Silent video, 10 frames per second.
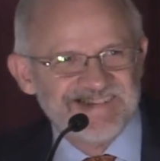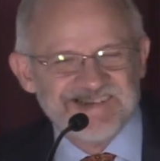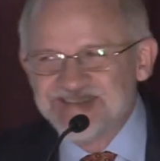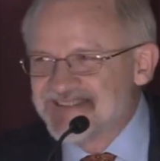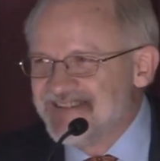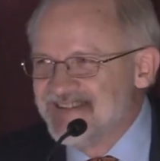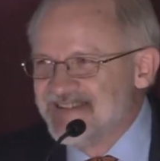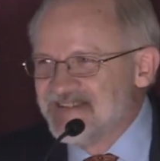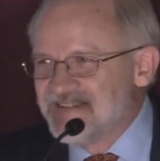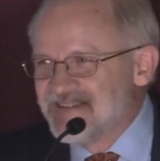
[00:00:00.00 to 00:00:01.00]
it's,
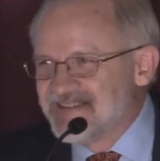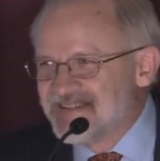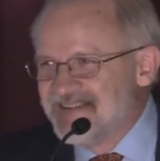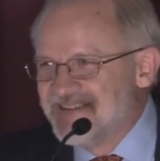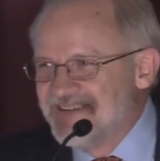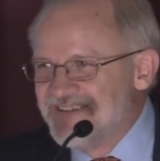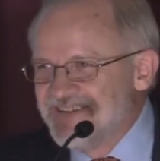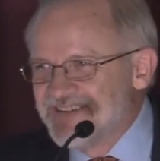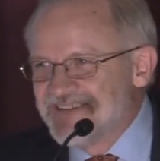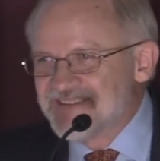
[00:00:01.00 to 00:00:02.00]
it,
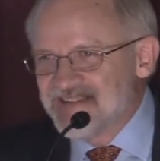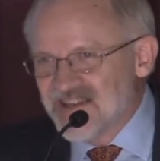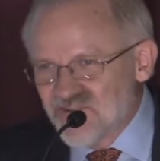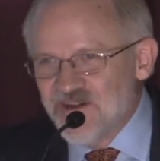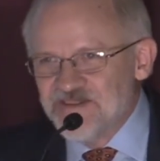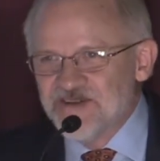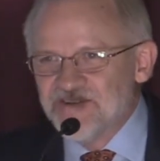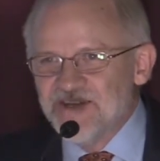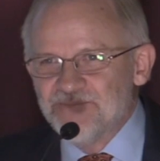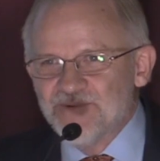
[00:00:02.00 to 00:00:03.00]
it's not quite there
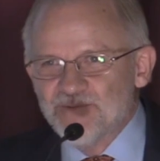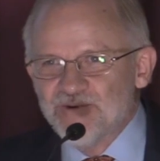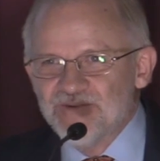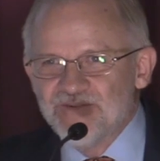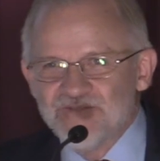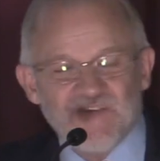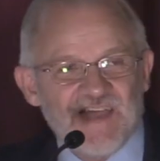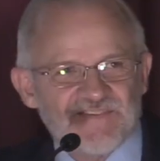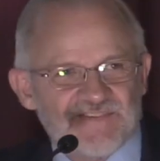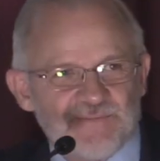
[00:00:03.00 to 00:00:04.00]
yet, but we're
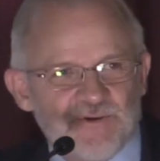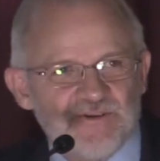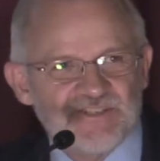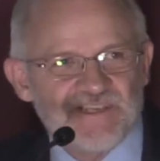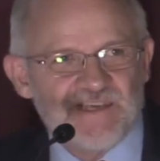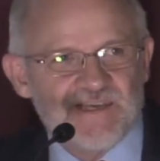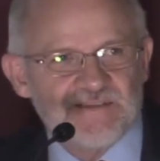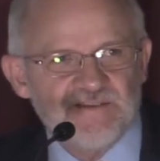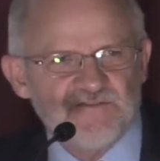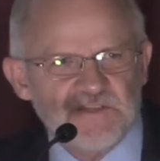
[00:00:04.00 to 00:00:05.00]
fast approaching that.
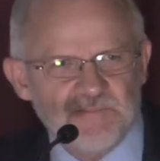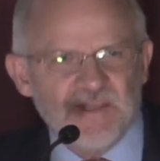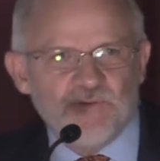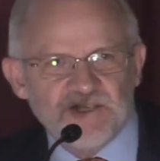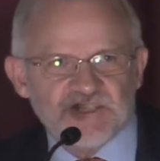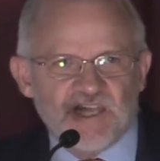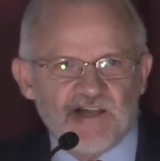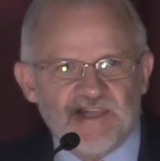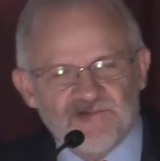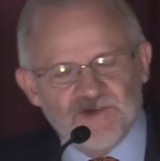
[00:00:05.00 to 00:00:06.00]
To be rich now,
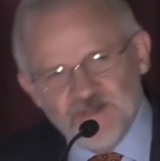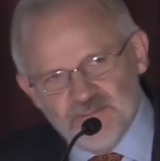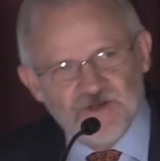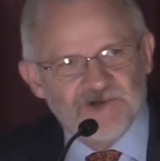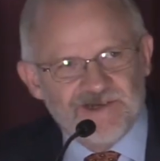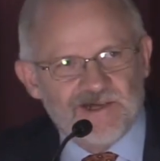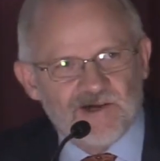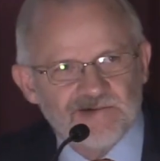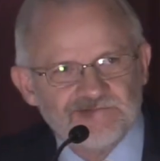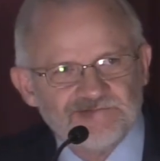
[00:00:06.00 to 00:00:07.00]
you have to be a billionaire.